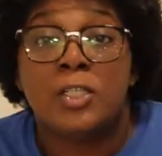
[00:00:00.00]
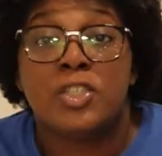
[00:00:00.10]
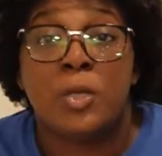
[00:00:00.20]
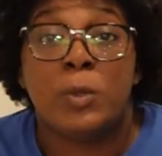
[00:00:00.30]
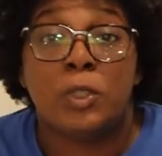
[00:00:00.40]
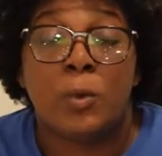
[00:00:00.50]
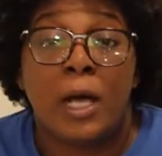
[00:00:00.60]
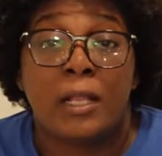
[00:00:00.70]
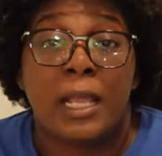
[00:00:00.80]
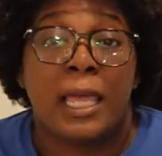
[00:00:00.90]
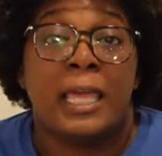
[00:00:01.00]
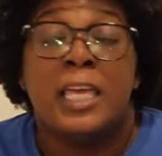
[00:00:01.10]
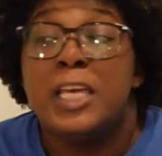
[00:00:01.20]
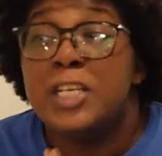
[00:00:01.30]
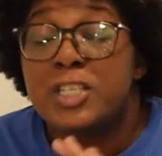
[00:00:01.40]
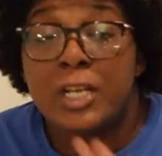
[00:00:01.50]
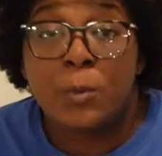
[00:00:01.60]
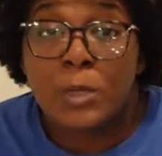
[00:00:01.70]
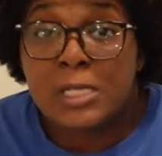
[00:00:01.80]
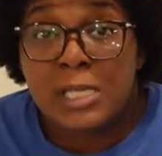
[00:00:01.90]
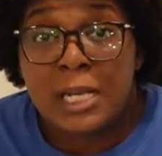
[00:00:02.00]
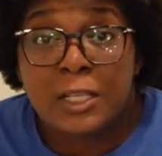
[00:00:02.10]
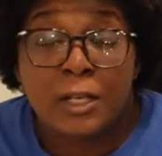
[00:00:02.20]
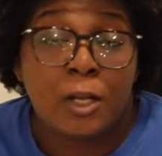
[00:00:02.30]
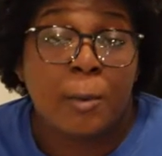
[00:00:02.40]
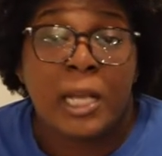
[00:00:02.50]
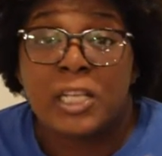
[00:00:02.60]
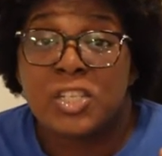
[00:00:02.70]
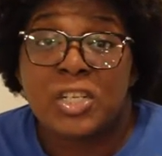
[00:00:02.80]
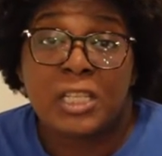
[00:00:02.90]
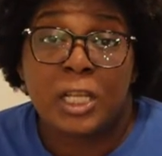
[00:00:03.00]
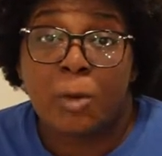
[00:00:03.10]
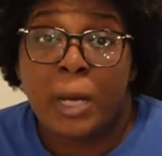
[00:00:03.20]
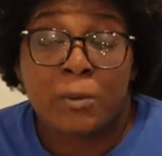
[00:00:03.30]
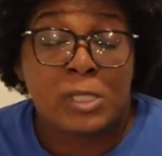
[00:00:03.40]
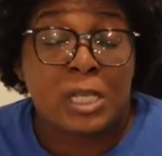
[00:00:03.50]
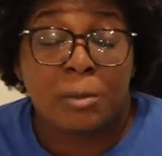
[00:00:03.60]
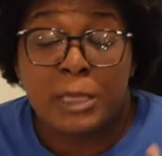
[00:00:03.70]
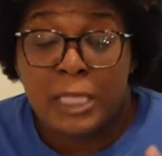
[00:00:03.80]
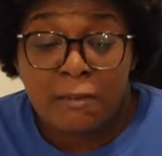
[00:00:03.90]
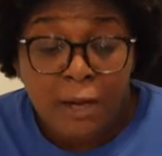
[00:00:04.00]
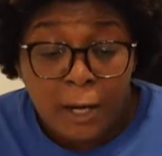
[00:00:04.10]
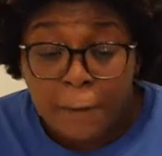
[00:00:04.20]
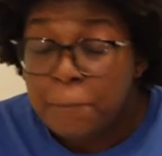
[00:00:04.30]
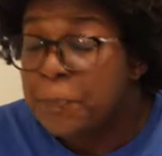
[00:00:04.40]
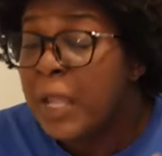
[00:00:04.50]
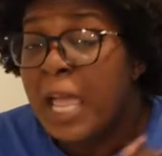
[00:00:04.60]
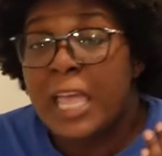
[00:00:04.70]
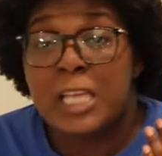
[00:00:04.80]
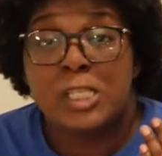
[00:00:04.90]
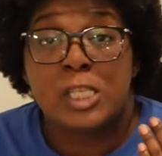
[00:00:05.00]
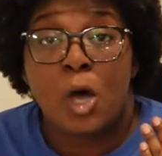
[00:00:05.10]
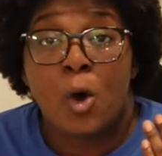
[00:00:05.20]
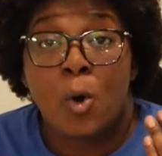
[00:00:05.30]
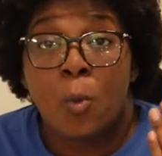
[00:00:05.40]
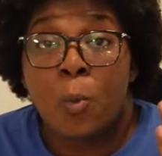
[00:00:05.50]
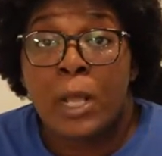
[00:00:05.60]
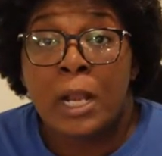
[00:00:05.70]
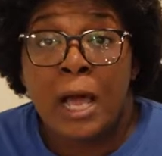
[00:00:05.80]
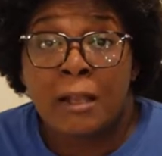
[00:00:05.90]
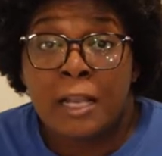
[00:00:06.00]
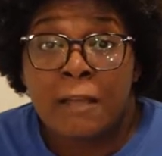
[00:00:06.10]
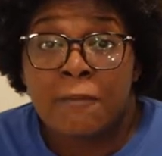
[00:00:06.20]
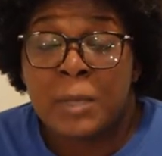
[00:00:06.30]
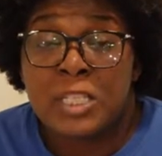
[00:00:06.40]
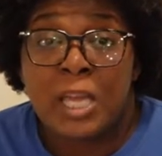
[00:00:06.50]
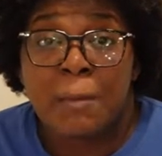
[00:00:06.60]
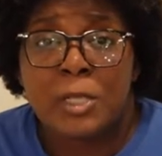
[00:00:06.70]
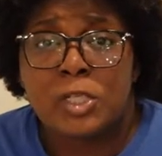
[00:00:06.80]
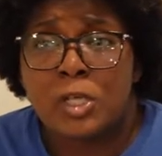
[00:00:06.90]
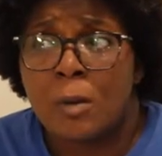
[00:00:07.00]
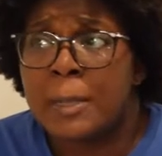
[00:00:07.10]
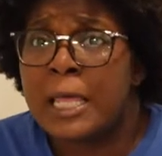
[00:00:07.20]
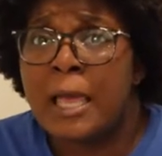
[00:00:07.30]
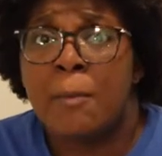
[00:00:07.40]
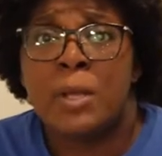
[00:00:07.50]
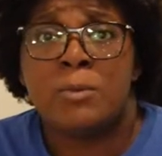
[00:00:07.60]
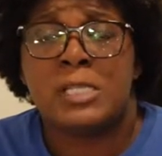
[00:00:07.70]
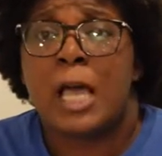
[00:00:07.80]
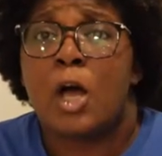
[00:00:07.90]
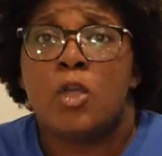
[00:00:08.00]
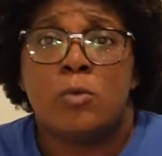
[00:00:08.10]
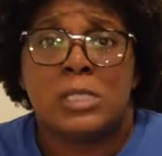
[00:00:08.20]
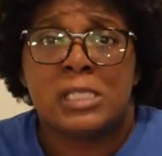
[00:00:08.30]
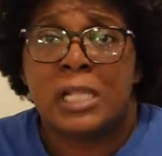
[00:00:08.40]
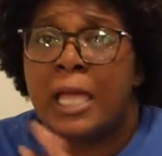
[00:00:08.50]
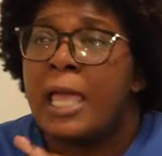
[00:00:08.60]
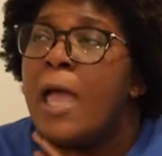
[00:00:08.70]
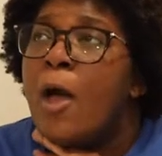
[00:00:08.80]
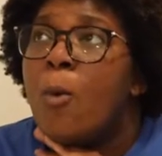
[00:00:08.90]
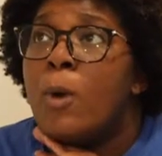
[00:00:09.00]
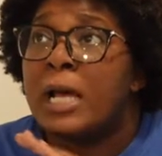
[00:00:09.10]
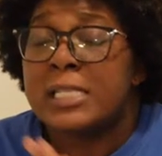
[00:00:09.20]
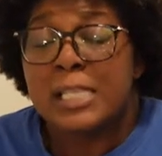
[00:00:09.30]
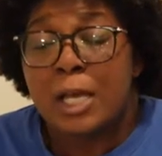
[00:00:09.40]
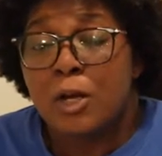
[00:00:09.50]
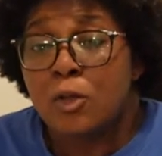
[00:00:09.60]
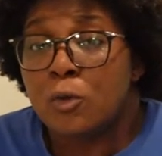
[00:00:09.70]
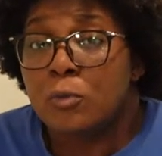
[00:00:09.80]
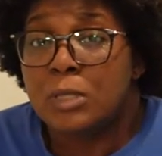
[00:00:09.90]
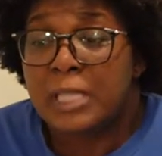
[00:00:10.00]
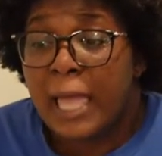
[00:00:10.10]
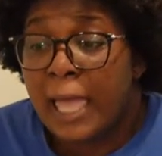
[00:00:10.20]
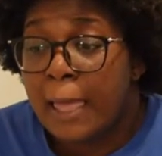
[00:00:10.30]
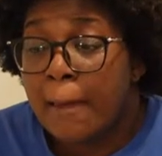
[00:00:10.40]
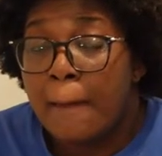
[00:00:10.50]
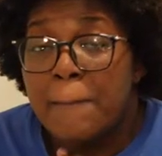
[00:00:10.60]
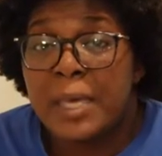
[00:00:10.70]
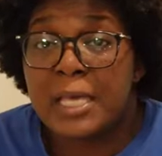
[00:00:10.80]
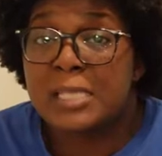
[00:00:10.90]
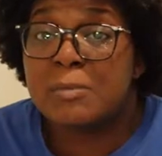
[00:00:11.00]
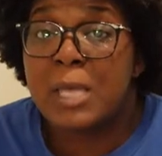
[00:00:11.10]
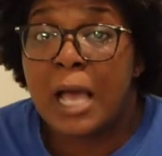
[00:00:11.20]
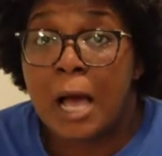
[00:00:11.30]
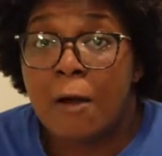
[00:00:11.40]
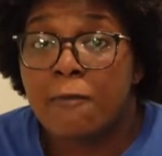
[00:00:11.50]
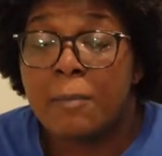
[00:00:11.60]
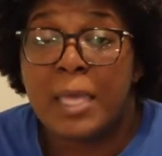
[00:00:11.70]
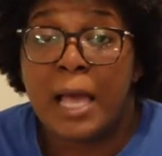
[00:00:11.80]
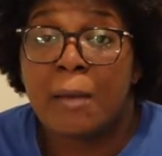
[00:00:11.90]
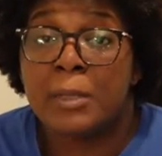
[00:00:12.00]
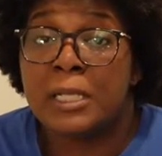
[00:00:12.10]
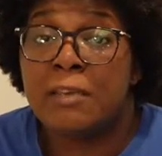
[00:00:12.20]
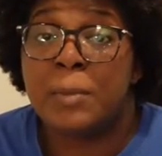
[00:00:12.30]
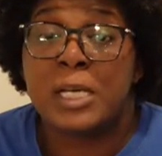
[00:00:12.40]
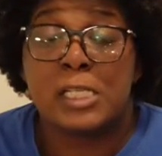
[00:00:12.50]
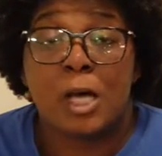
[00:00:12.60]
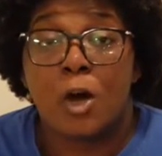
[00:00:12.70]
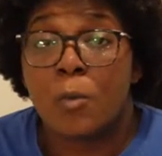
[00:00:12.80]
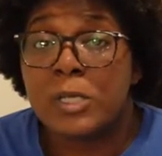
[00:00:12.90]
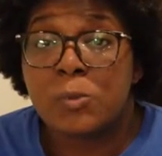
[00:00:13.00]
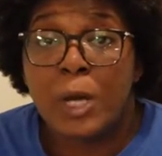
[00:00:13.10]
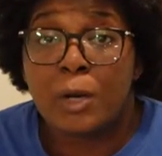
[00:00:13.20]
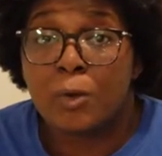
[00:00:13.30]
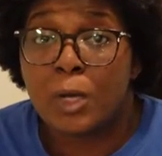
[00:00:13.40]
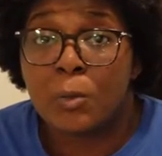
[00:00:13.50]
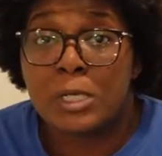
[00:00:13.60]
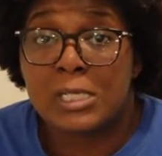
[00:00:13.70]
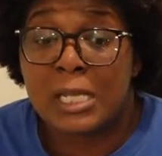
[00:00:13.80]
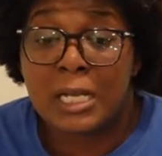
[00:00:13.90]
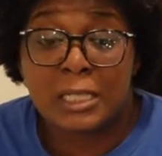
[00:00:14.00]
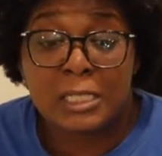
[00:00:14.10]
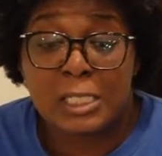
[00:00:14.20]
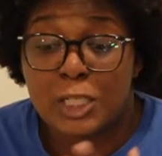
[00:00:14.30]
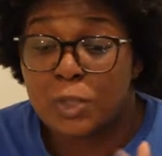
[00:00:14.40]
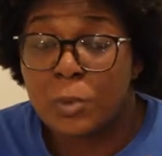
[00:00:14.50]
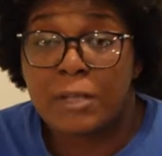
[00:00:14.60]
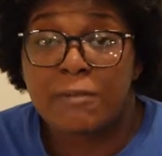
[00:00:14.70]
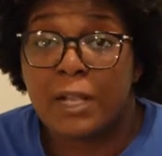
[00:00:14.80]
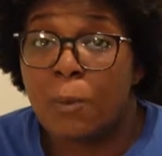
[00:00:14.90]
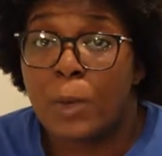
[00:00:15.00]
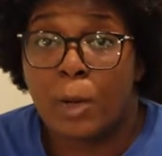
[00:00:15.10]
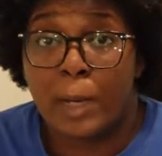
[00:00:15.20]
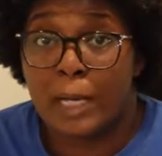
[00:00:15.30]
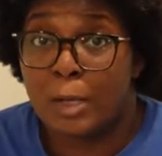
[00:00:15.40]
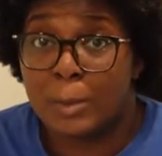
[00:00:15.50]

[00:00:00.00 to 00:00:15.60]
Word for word: she went through all of that she didn't want to say nothing to nobody because she didn't think nobody was going to believe her and so when all of the information came out she told her mother and her mother was like oh you a slut when i tell you that pissed me off beyond belief because the whole reason why the girl didn't want to say nothing is because she really felt like wasn't nobody gonna